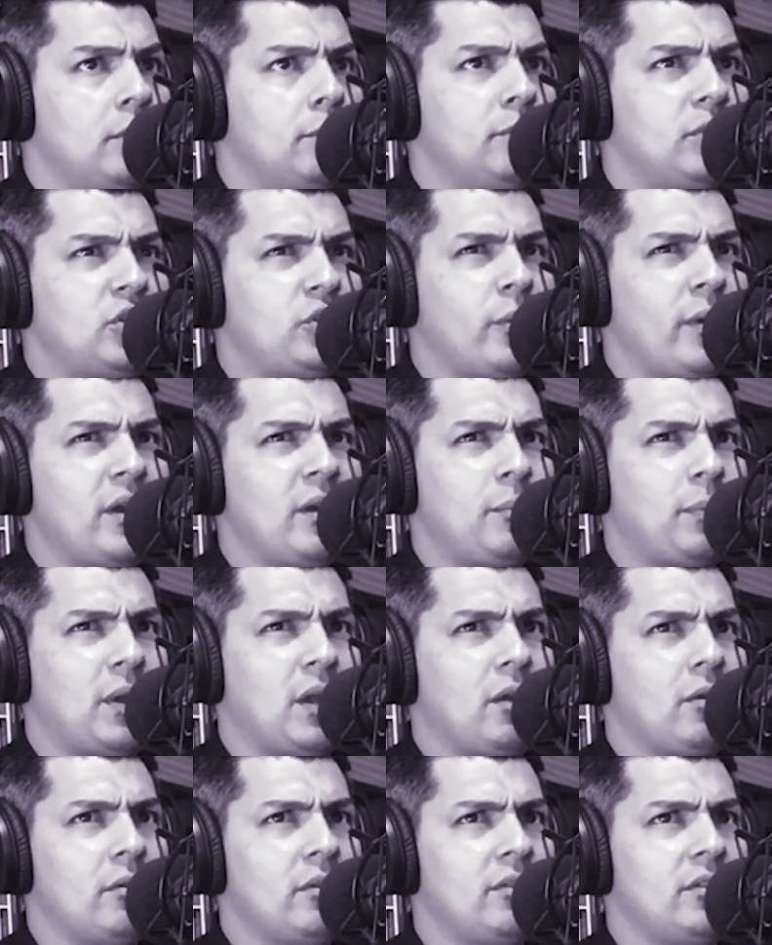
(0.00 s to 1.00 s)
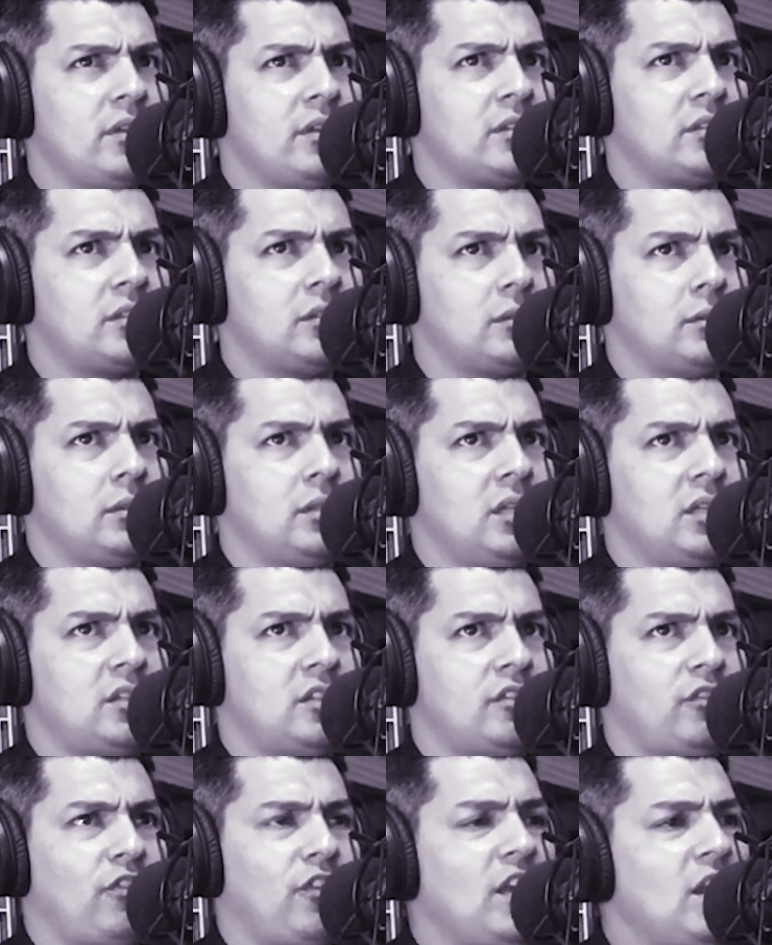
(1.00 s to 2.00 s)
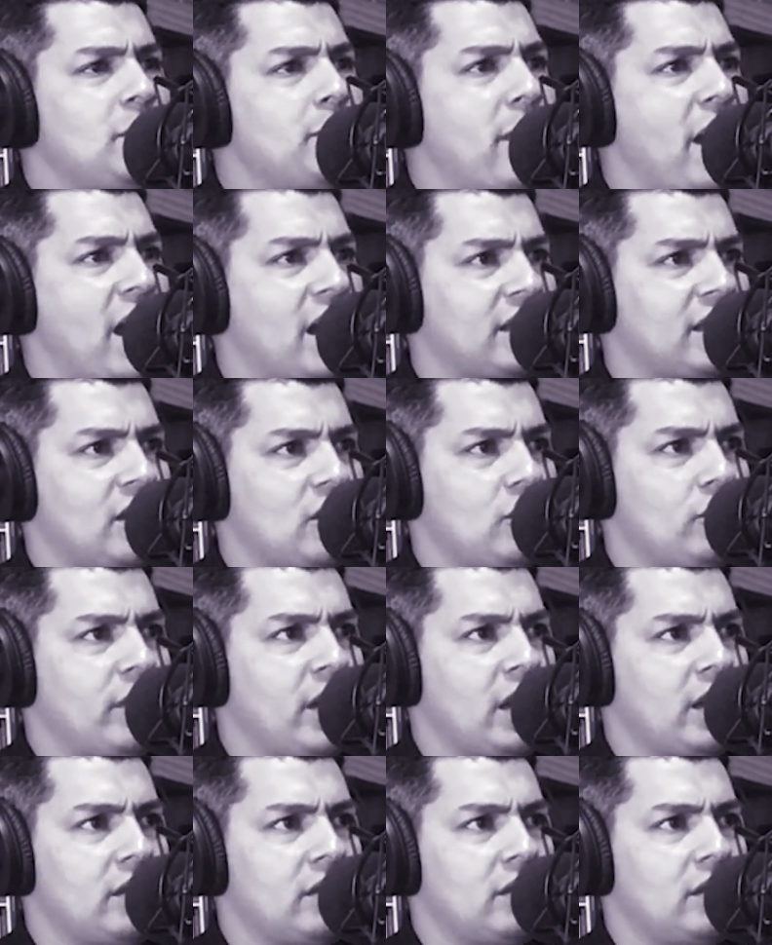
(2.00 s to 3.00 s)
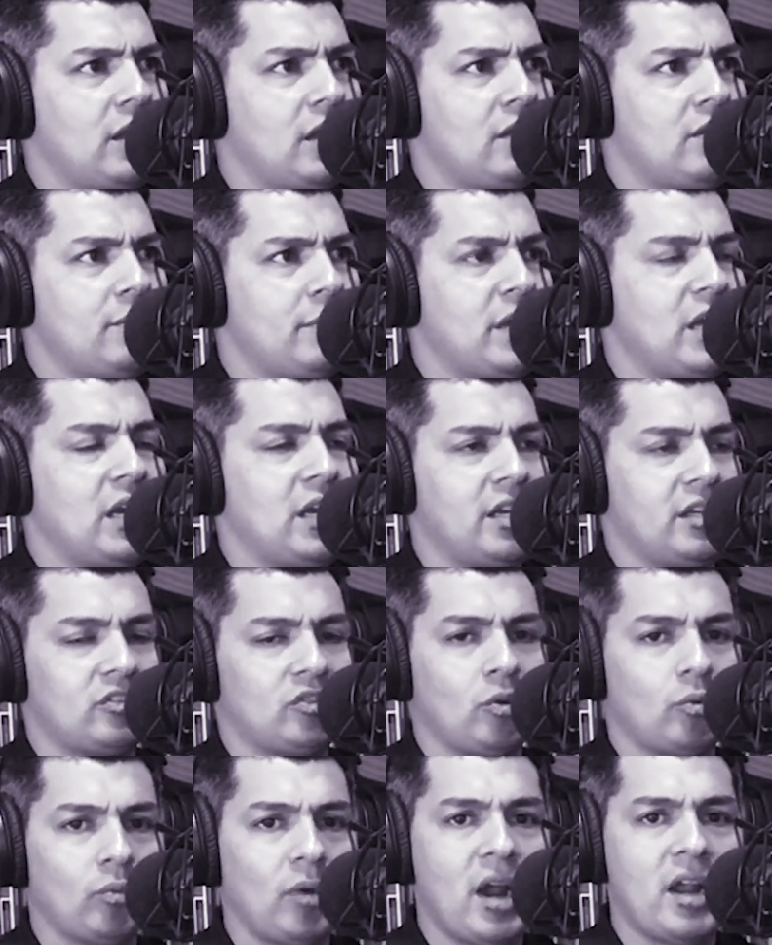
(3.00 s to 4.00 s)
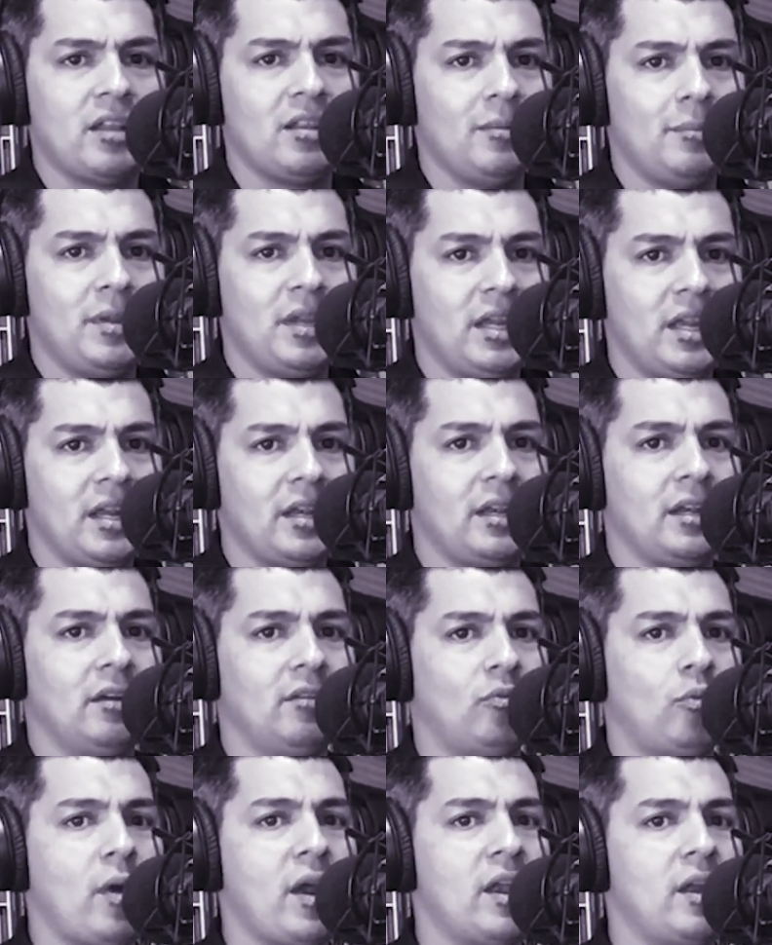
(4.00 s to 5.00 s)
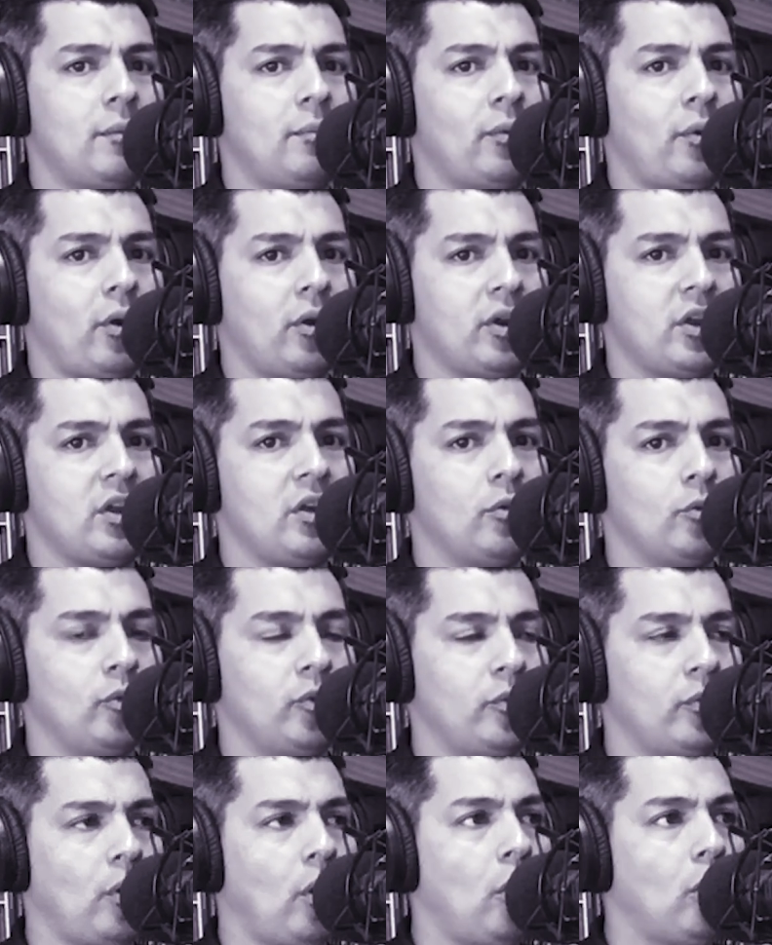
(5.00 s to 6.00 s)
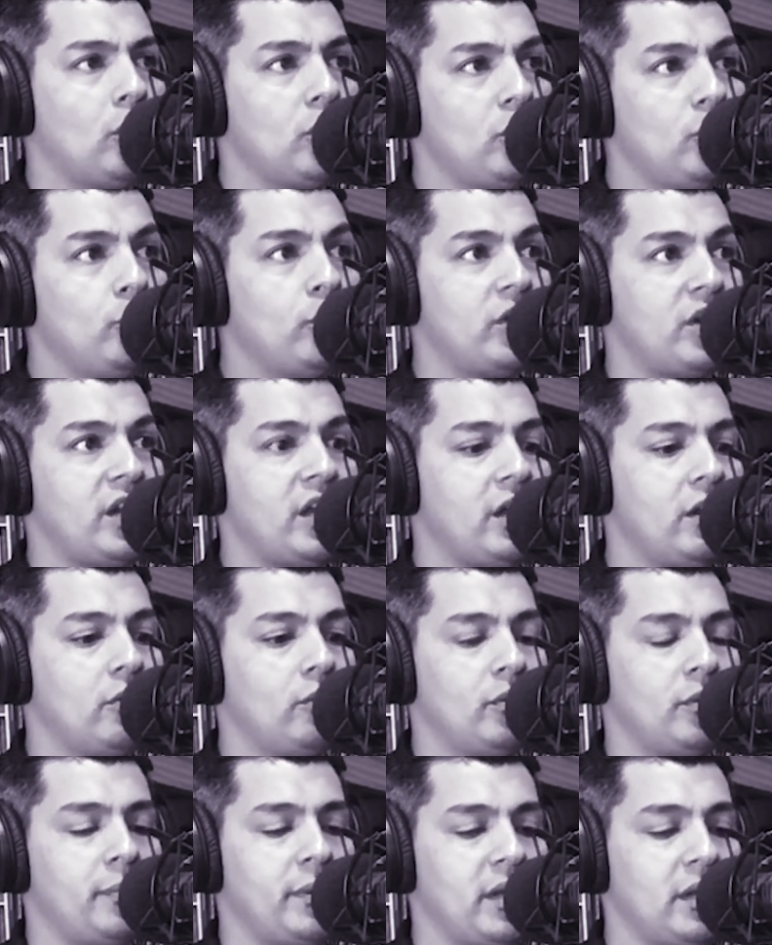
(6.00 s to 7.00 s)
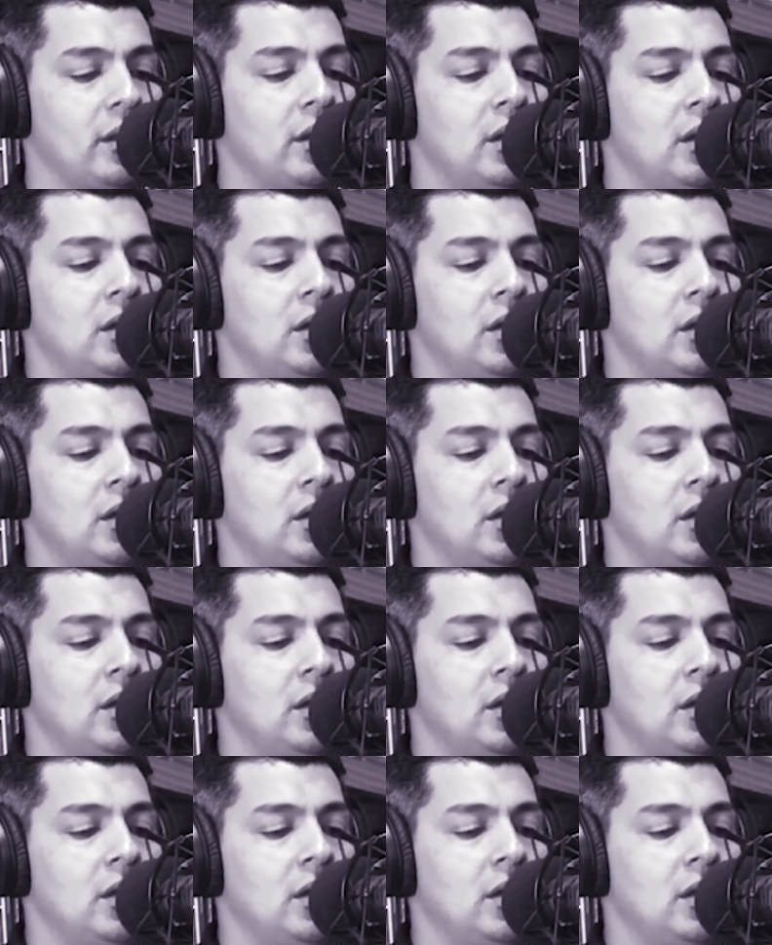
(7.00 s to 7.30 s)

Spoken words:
But you end up hearing this feedback that you get in the beginning. So right in the beginning of Wait Up, all you would hear would be,